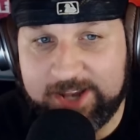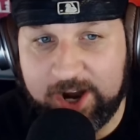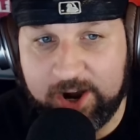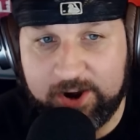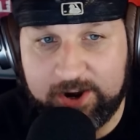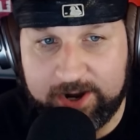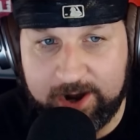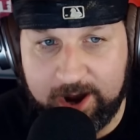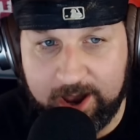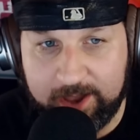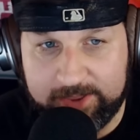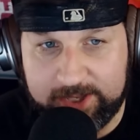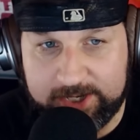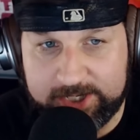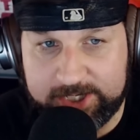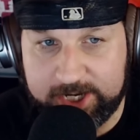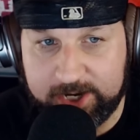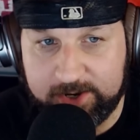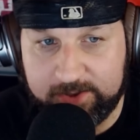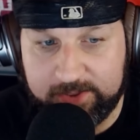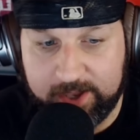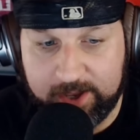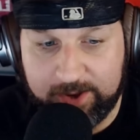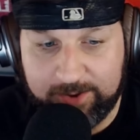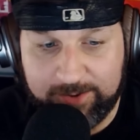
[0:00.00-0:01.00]
to turn it on this
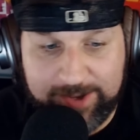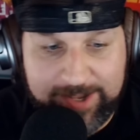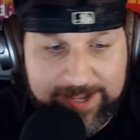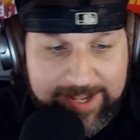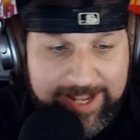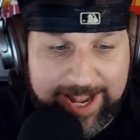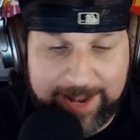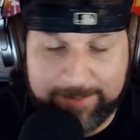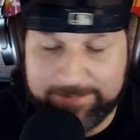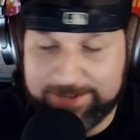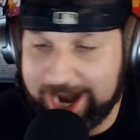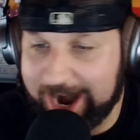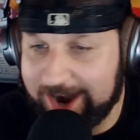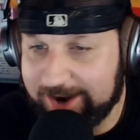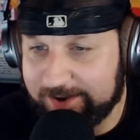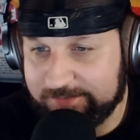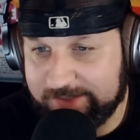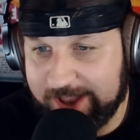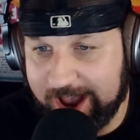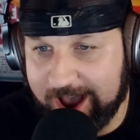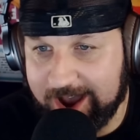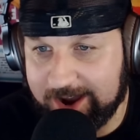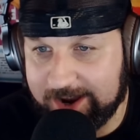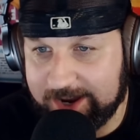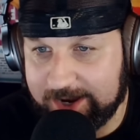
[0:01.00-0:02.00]
year, though. I'm tired of
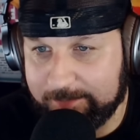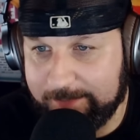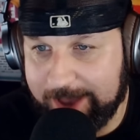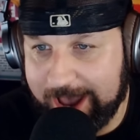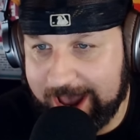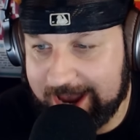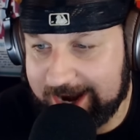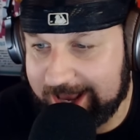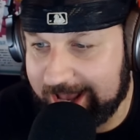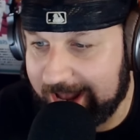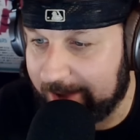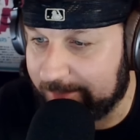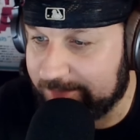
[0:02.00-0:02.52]
talking about